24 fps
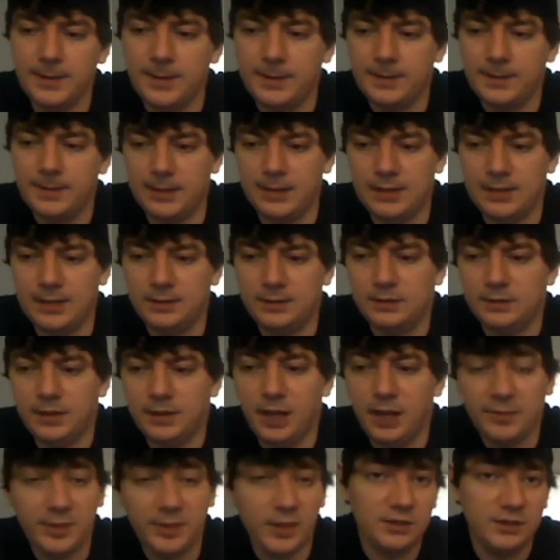And
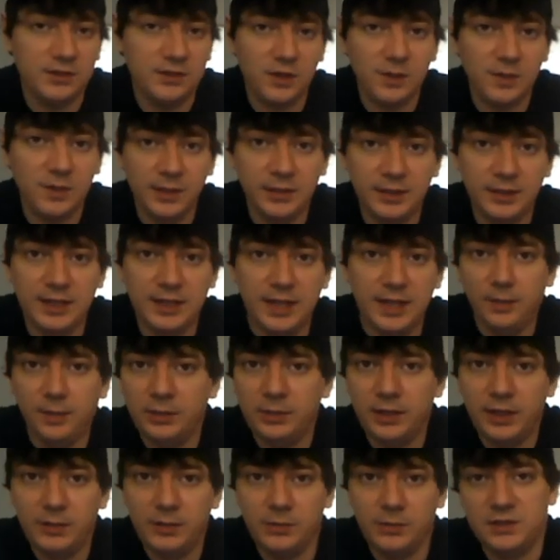now I'm going to talk about the
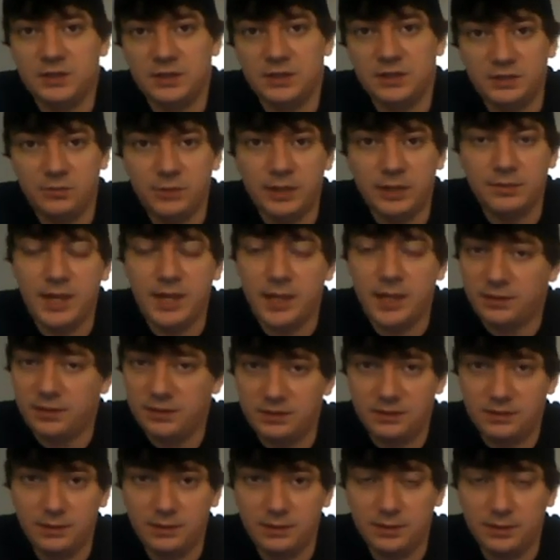gameplay, which is what
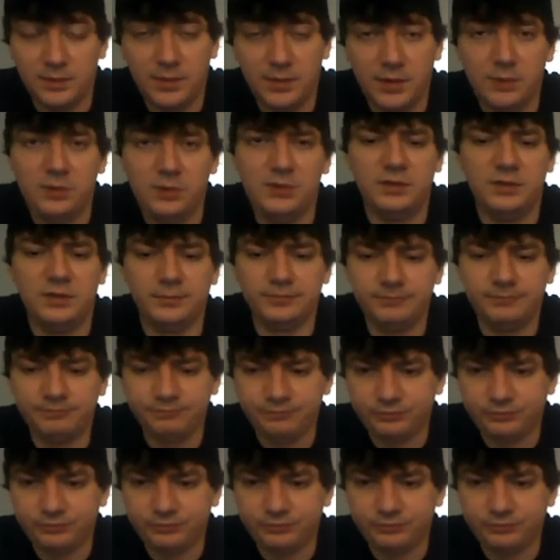matters the most.